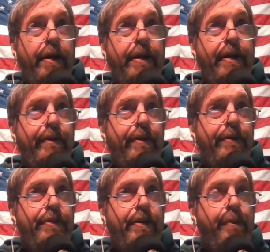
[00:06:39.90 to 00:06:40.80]
get
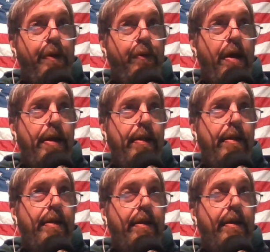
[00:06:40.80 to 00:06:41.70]
this up and running.
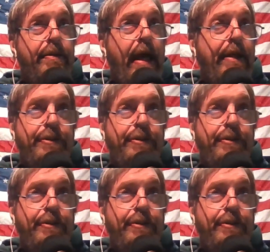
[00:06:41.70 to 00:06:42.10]
That